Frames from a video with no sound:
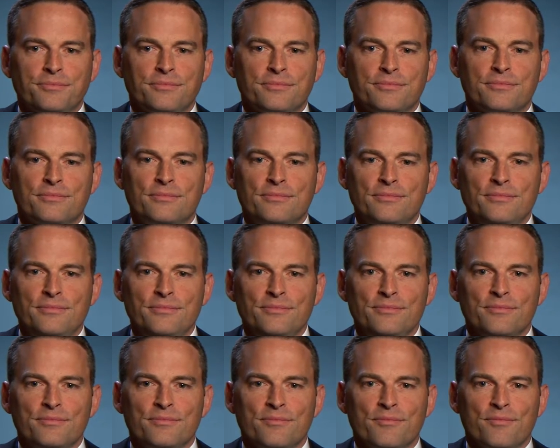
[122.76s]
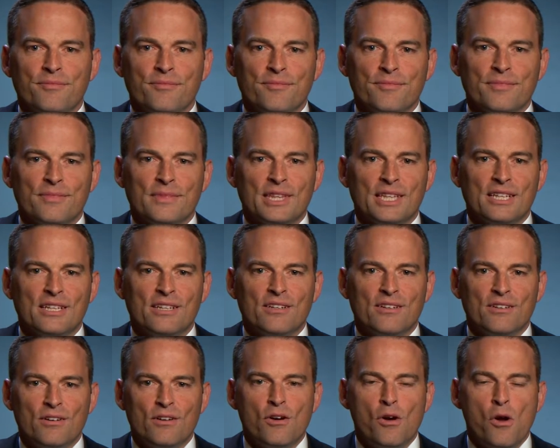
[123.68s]
Looking at the OVC
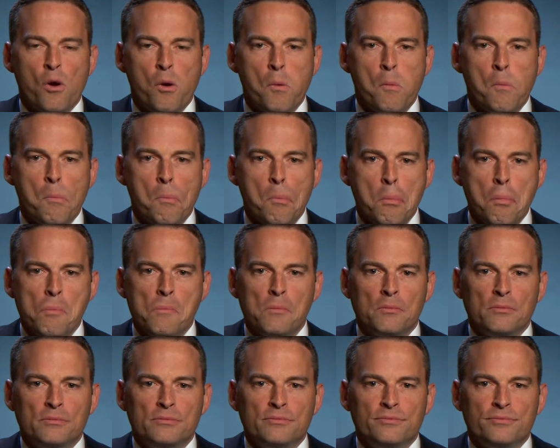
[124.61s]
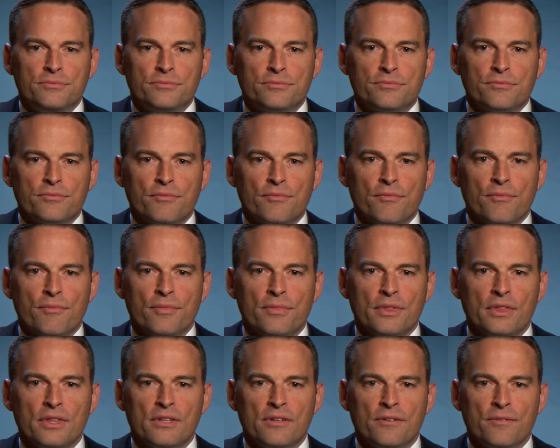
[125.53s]
season, how is OVC competition
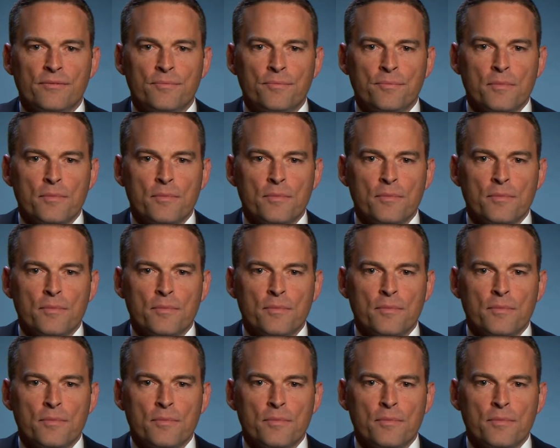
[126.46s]
this year?